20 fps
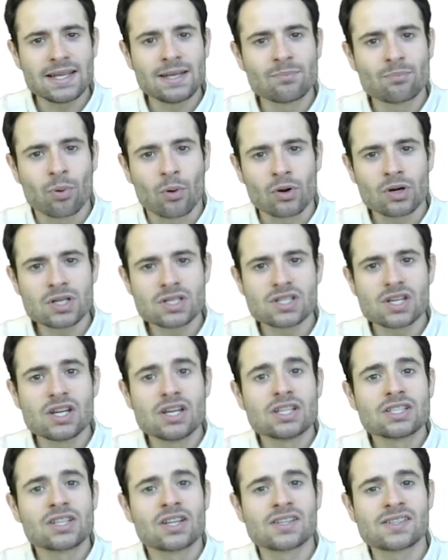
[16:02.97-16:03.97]
imports
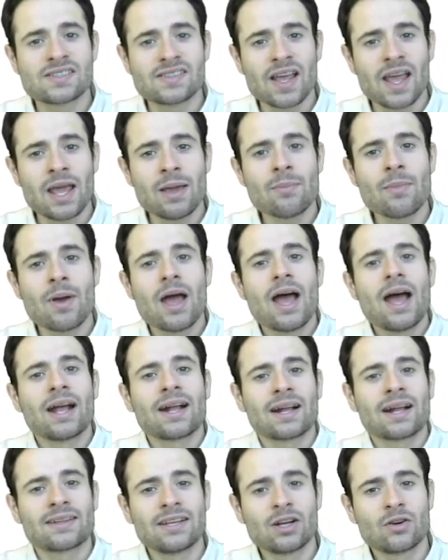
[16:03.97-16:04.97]
the same
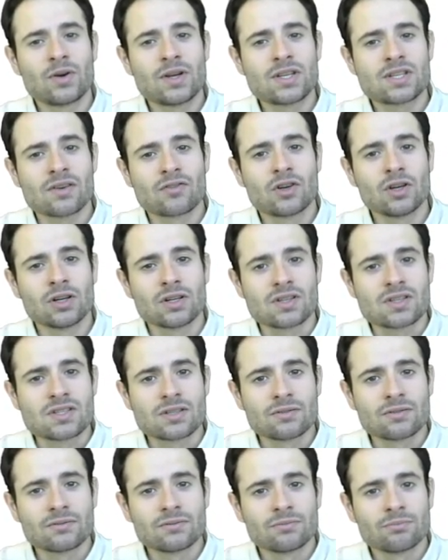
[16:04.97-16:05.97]
categories of goods.